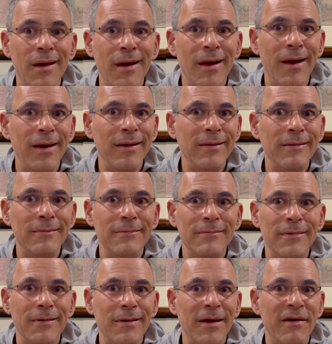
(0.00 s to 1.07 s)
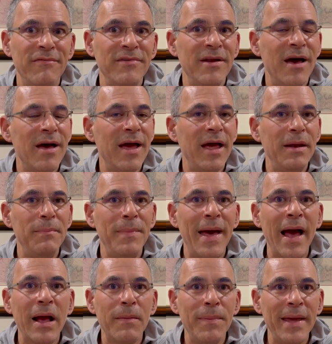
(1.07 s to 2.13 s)
I have not had
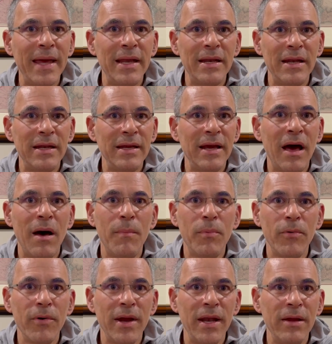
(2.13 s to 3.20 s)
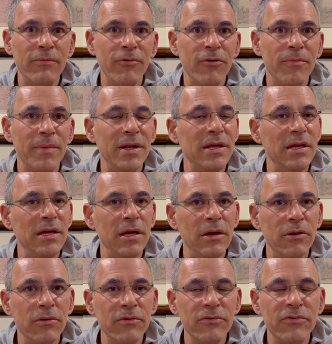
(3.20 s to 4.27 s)
back pain in the operating room in
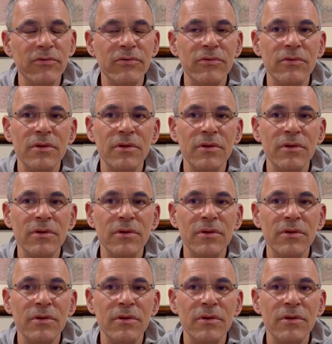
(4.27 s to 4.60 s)
years.